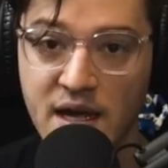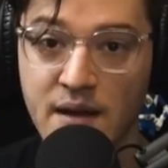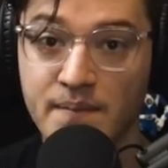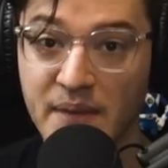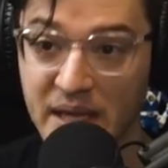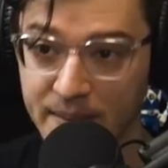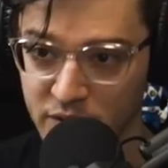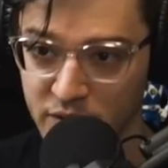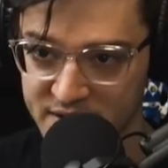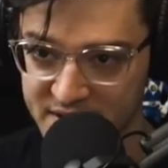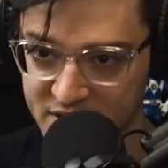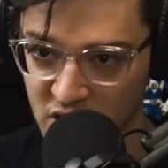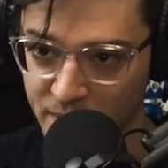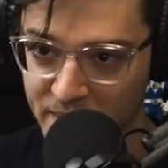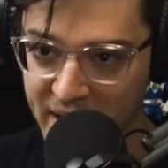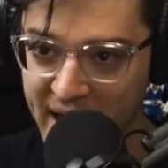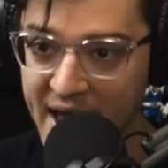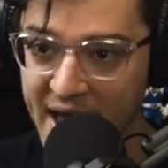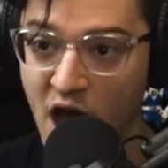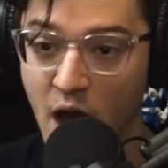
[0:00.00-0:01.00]
People still
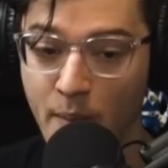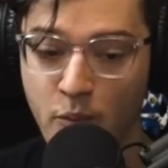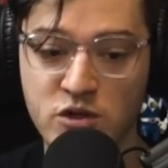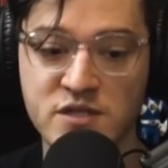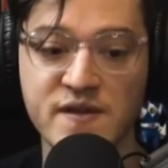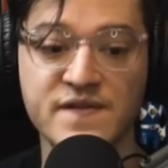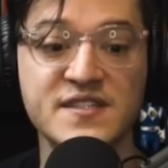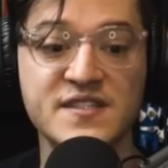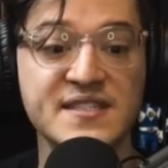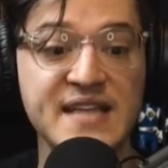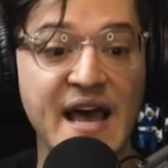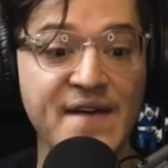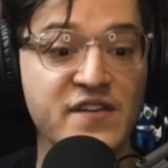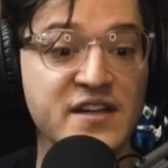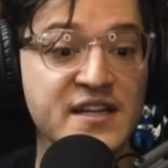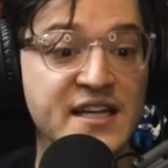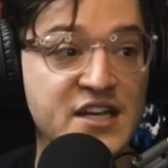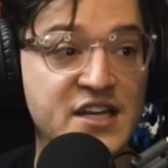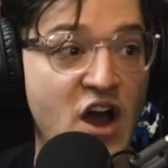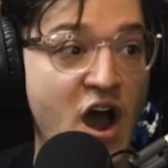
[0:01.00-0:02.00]
pay upwards of
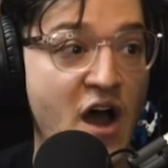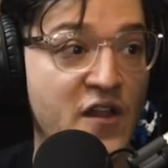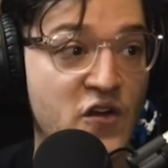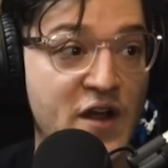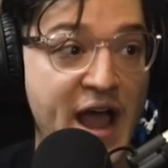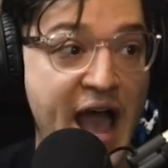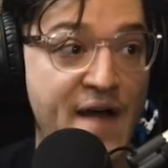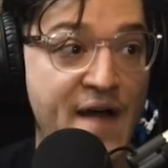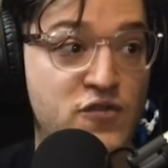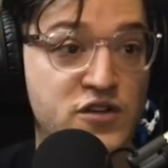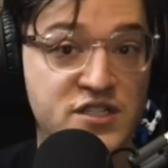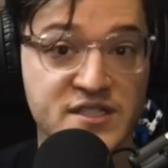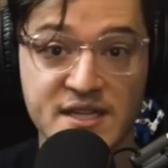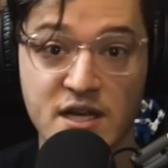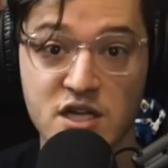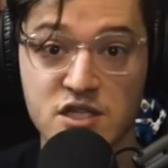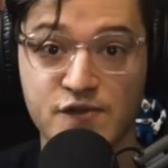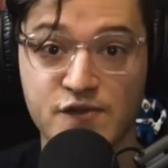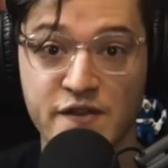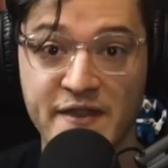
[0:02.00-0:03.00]
$70 average
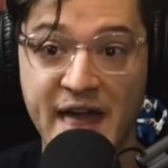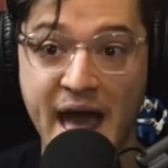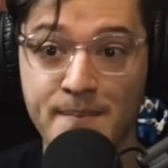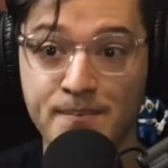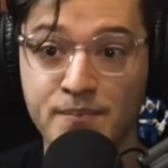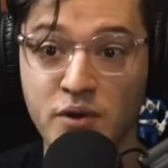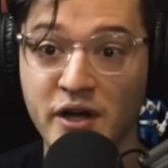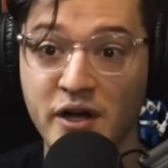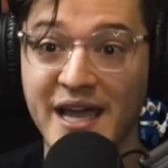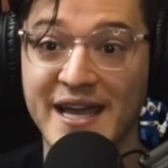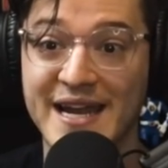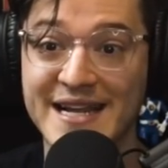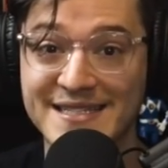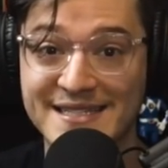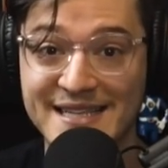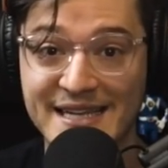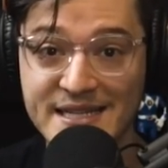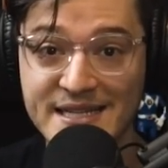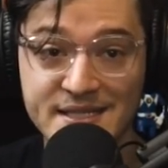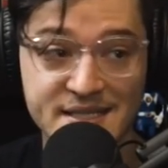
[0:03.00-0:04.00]
sales for that book, and it
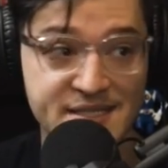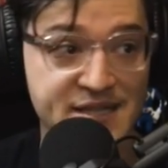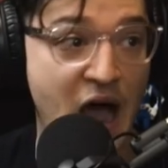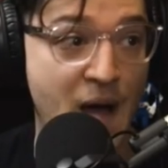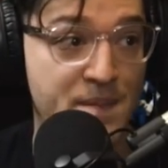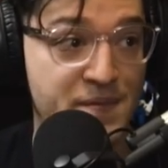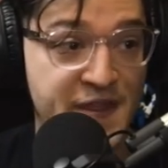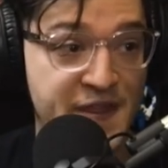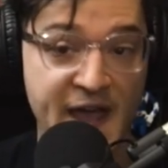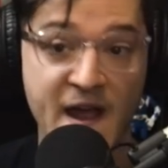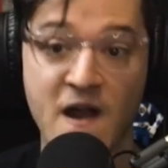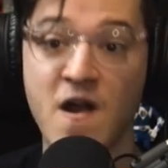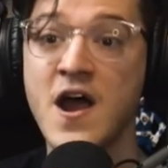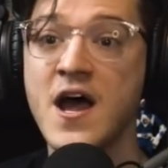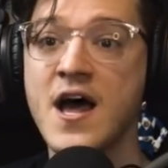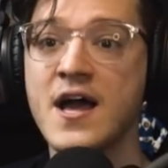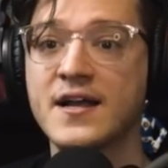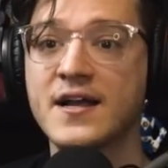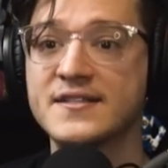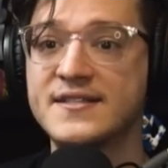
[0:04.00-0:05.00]
didn't stop there,
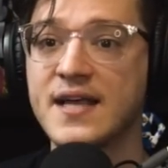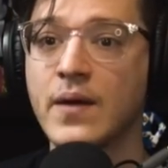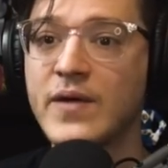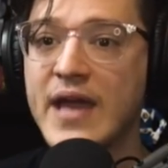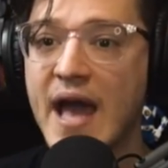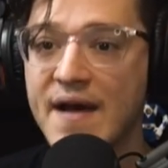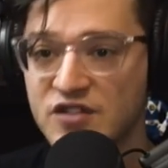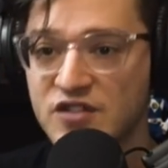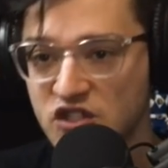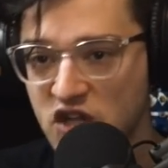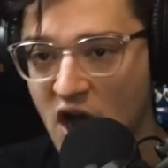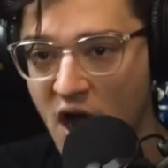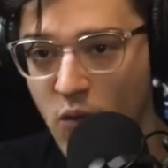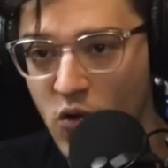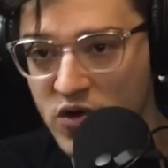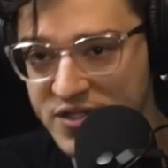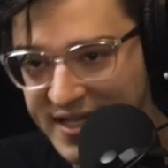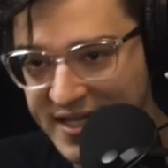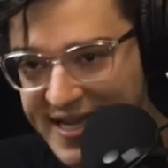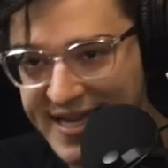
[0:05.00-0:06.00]
because then we have Star
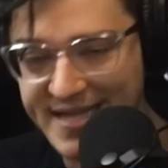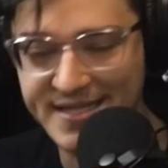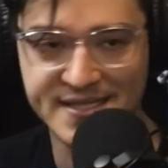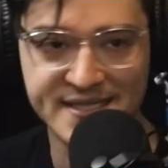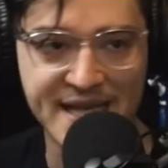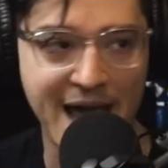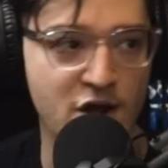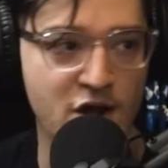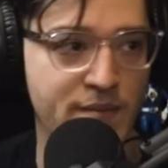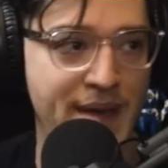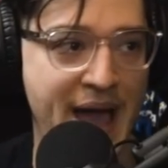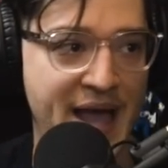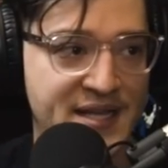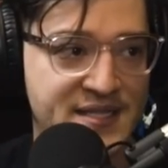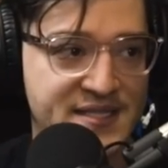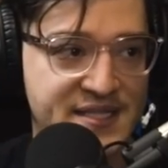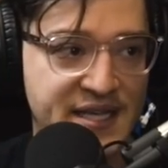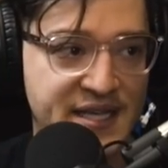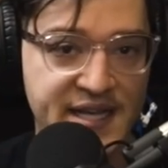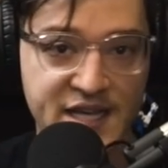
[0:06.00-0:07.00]
Wars Insider
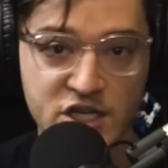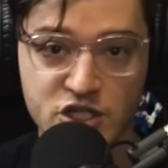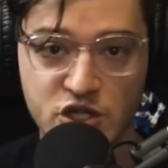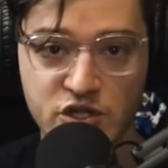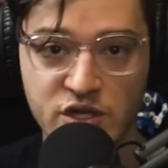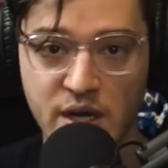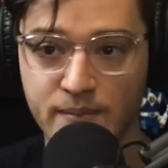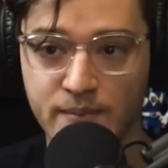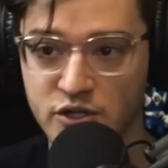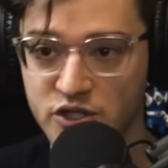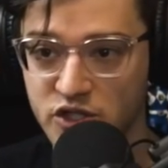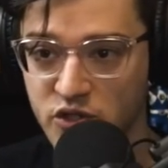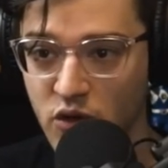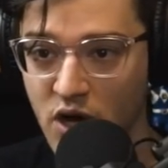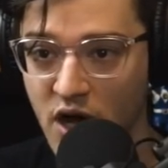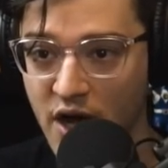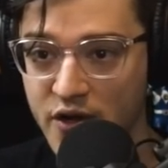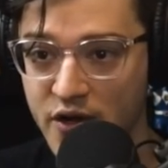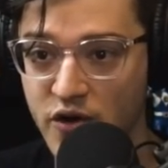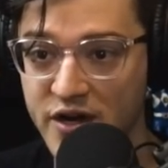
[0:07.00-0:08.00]
Magazine, issue number
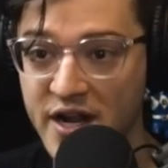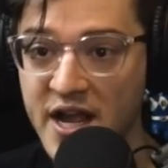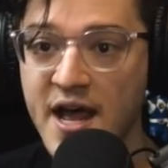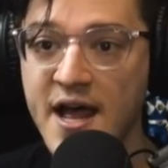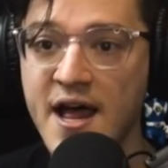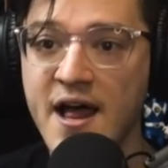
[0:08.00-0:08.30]
200.